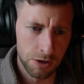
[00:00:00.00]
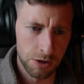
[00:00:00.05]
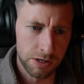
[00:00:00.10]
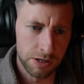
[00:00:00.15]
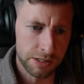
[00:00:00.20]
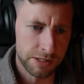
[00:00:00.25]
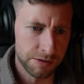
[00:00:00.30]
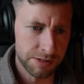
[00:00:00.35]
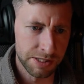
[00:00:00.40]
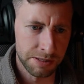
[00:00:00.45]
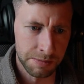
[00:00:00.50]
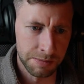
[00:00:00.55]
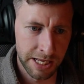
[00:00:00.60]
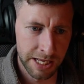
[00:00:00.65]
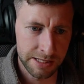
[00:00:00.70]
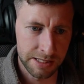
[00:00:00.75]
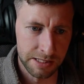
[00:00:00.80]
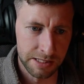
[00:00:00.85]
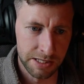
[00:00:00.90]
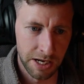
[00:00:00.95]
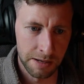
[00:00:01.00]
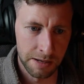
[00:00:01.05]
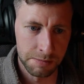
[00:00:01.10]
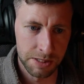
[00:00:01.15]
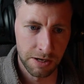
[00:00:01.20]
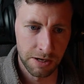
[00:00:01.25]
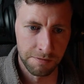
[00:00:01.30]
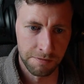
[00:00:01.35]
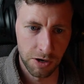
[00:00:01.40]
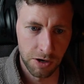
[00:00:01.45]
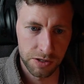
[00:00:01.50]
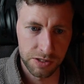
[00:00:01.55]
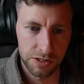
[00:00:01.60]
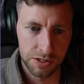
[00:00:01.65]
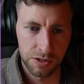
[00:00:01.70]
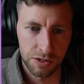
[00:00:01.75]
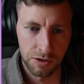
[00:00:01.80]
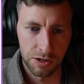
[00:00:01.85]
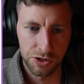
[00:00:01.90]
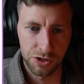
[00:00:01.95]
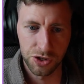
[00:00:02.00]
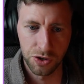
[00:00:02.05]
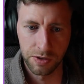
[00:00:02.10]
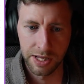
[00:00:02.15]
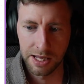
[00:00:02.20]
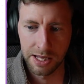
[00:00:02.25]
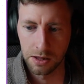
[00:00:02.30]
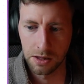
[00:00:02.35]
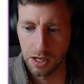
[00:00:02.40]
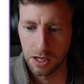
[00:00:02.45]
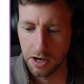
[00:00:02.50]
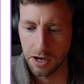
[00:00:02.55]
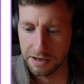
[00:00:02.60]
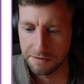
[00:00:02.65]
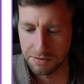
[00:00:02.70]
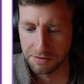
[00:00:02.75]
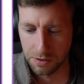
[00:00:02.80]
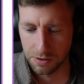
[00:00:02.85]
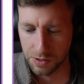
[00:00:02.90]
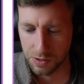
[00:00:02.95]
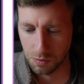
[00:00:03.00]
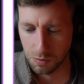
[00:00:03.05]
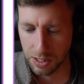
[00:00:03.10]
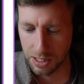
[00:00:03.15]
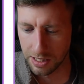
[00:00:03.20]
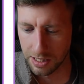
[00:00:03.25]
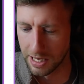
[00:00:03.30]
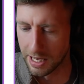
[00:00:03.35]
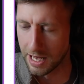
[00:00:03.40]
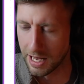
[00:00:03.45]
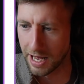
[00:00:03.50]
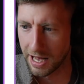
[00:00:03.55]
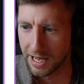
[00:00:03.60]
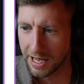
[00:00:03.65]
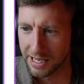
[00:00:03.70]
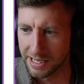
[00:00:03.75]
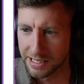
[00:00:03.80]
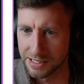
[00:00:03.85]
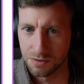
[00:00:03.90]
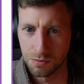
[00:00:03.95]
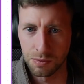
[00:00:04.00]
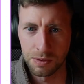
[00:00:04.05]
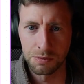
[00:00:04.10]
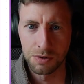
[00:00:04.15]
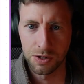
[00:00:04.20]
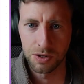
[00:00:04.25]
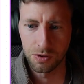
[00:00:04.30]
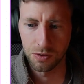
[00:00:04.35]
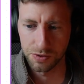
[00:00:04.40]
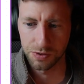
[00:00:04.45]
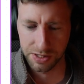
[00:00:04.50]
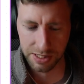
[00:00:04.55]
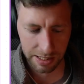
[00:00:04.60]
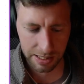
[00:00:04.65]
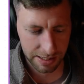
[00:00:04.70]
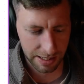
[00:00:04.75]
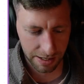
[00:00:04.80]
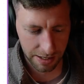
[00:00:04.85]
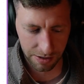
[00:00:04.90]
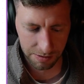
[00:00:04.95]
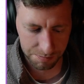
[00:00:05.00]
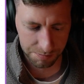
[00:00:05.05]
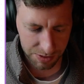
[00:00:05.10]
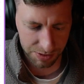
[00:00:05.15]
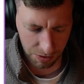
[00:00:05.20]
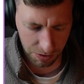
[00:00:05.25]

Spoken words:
do something like the time to convert. So I'll show that live now as well, and we will go set that up. So